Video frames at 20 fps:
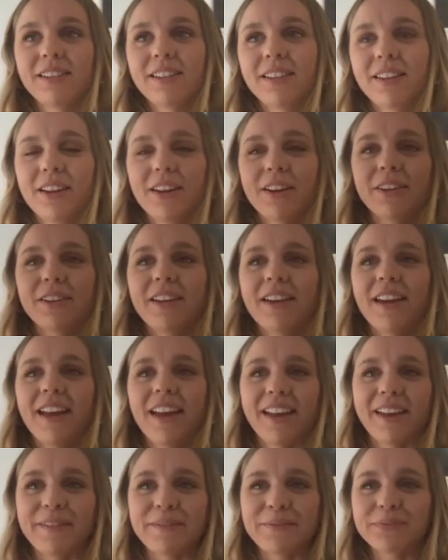
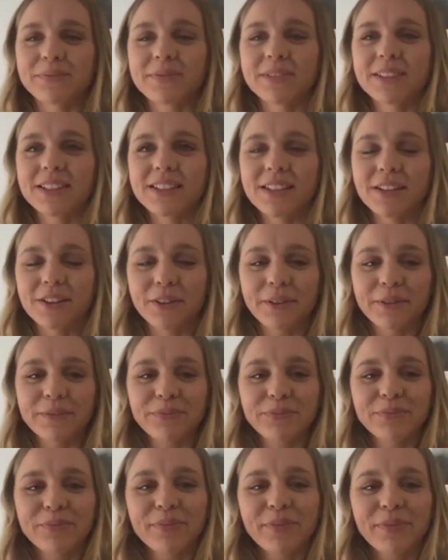Okay, so
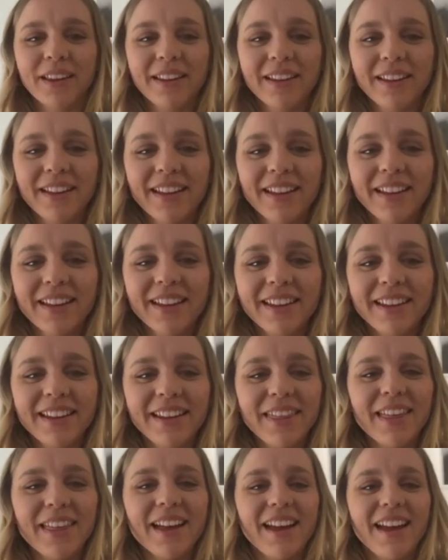
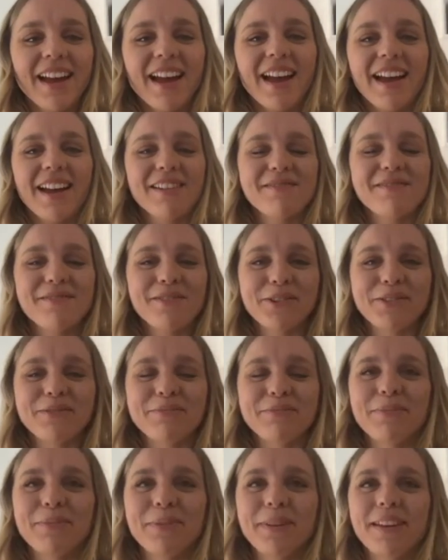either I would
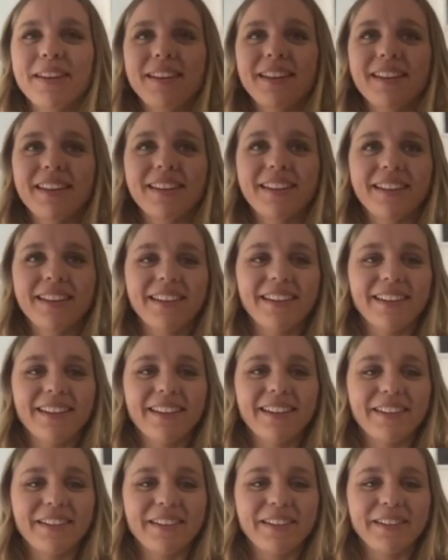be
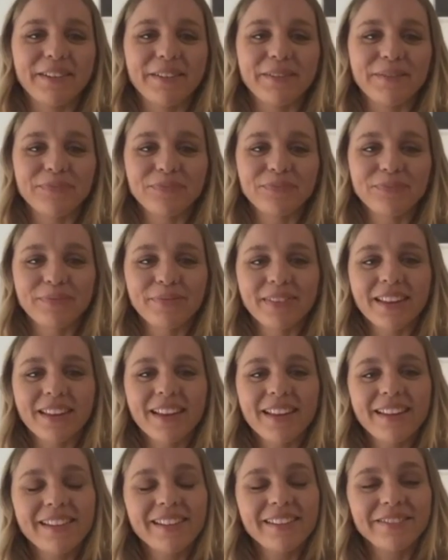a
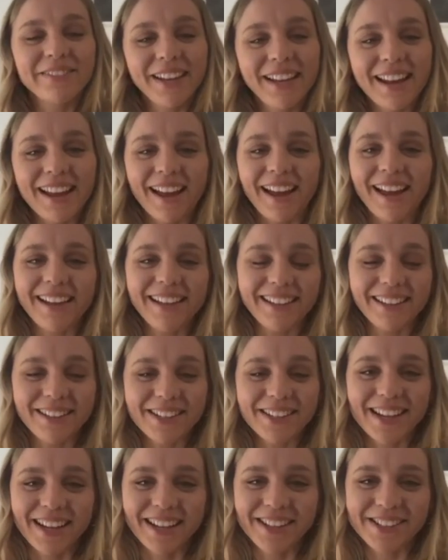villa in Los
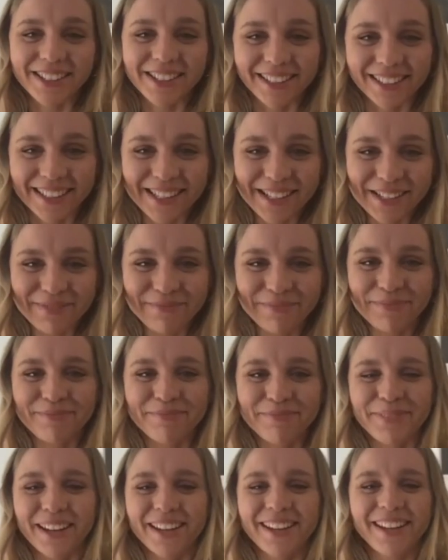Angeles,
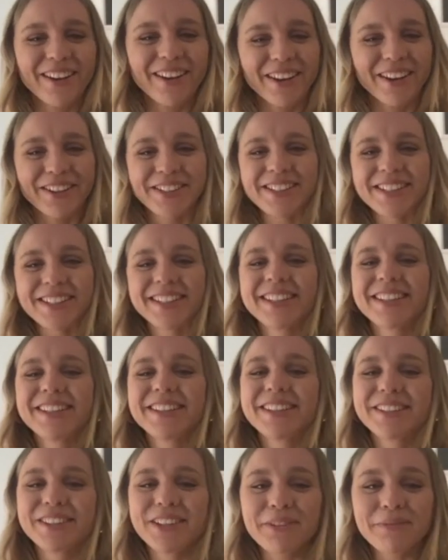because
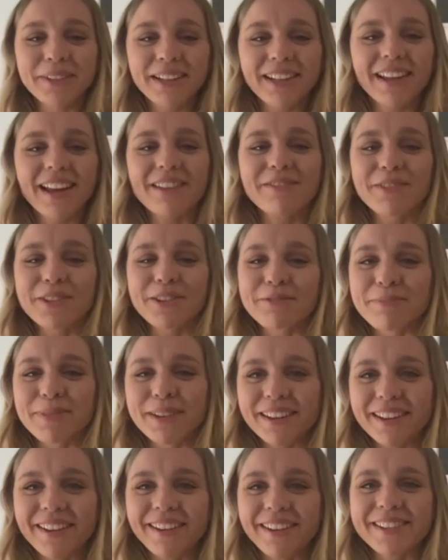normally I would be
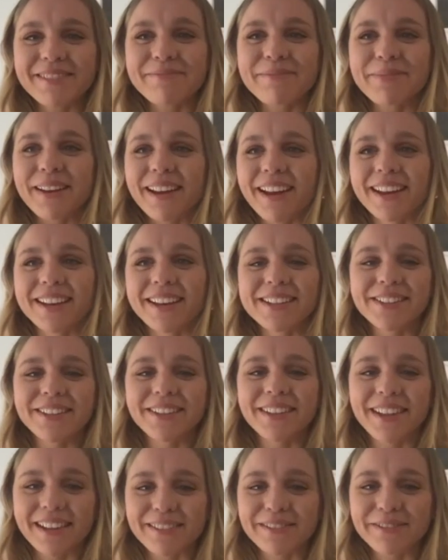on a plane to
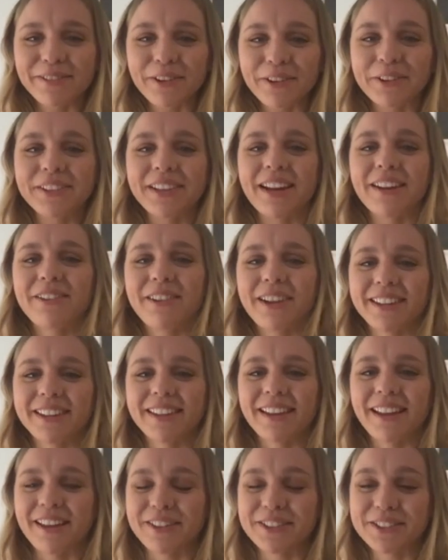California right
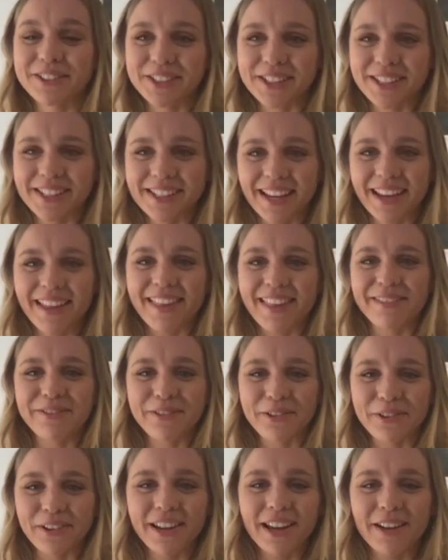now to stay there for
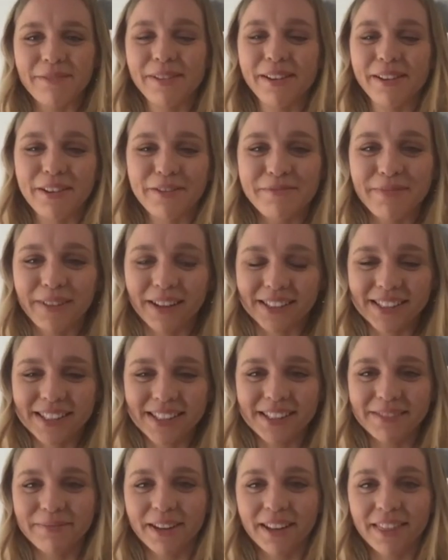a couple of months,
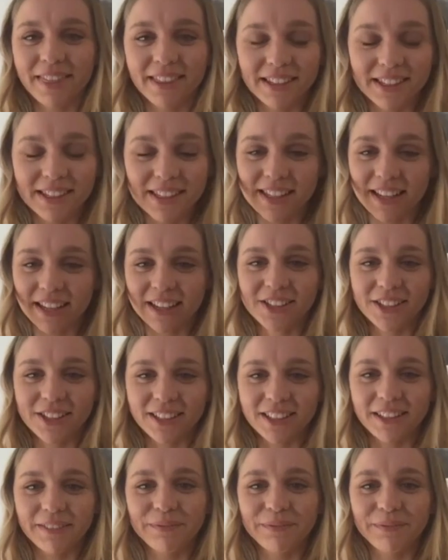but that's actually